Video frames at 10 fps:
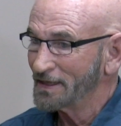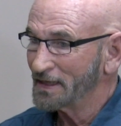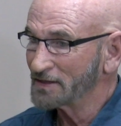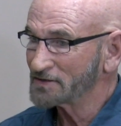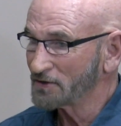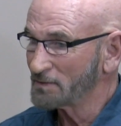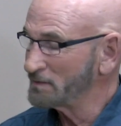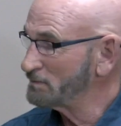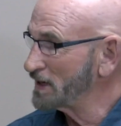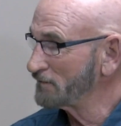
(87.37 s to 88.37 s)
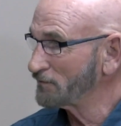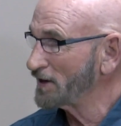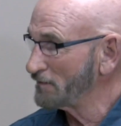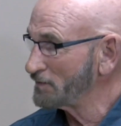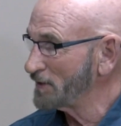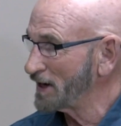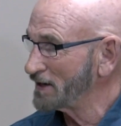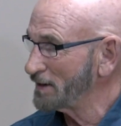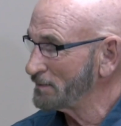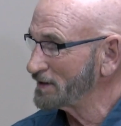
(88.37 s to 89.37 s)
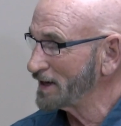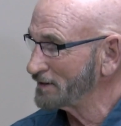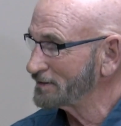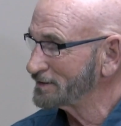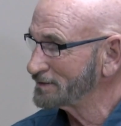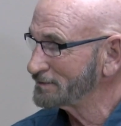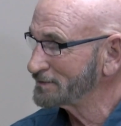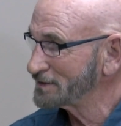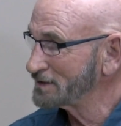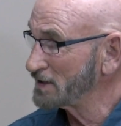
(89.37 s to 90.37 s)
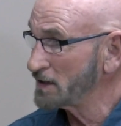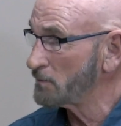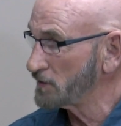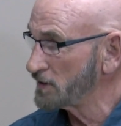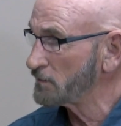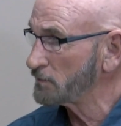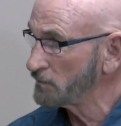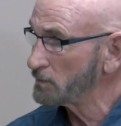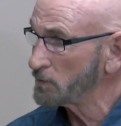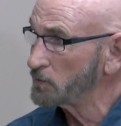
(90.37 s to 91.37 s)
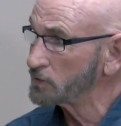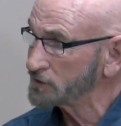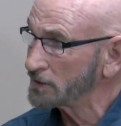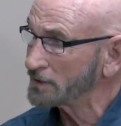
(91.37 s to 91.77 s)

It's going to be big for everybody up and down a number of different river pools here.